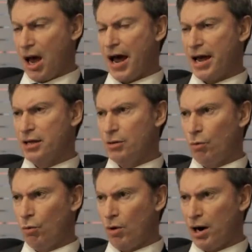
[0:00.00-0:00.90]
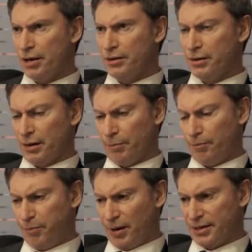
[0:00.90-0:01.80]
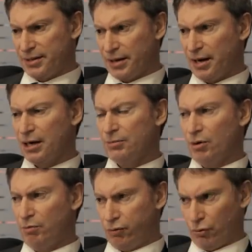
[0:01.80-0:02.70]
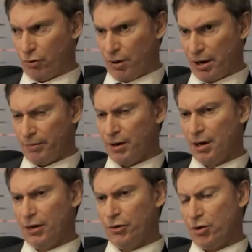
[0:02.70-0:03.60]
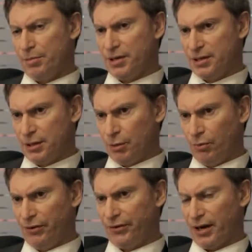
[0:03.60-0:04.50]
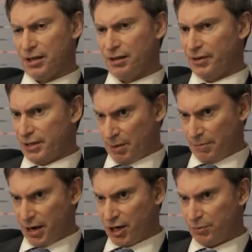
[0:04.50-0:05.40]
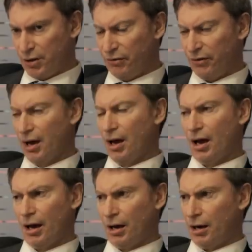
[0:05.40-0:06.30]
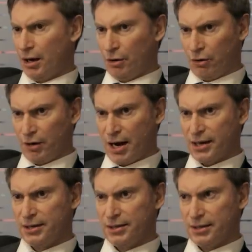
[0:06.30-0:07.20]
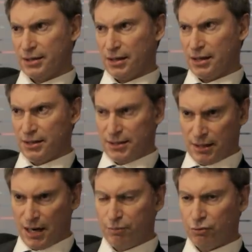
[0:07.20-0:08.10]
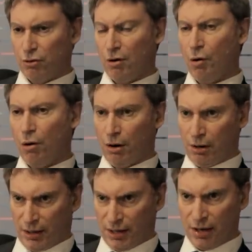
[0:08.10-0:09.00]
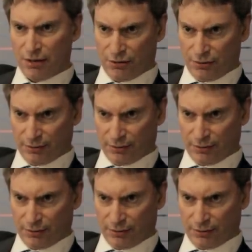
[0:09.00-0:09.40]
and one part-time program, the MSc Risk and Investment Management, uh, localized in Singapore or in London.